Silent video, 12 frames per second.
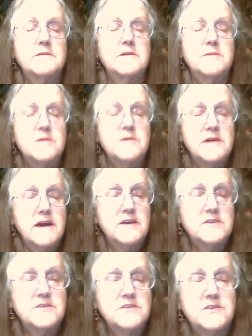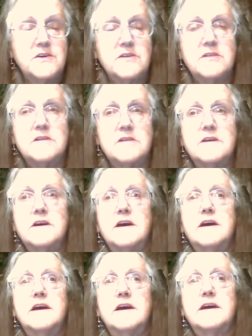Communication Circle.
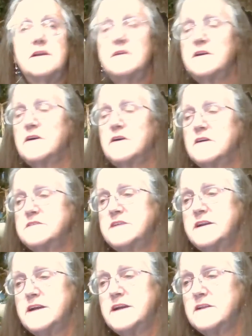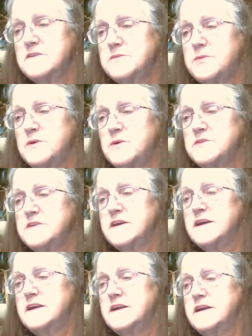It only costs $10 a person
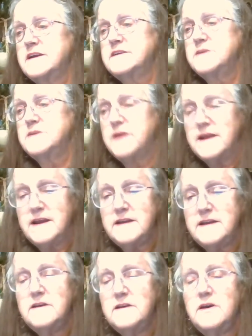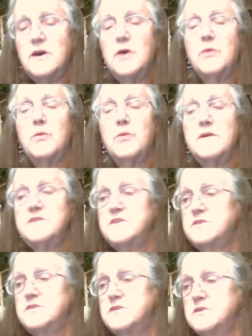to get in.
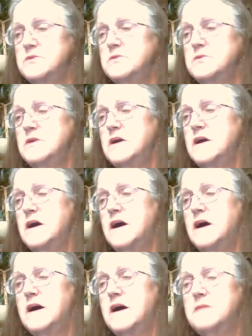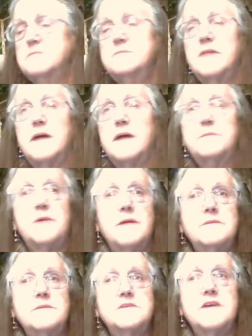Once you do, I
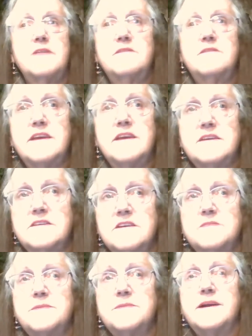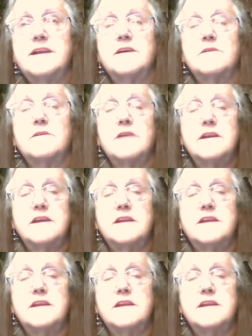promise everything is explained in great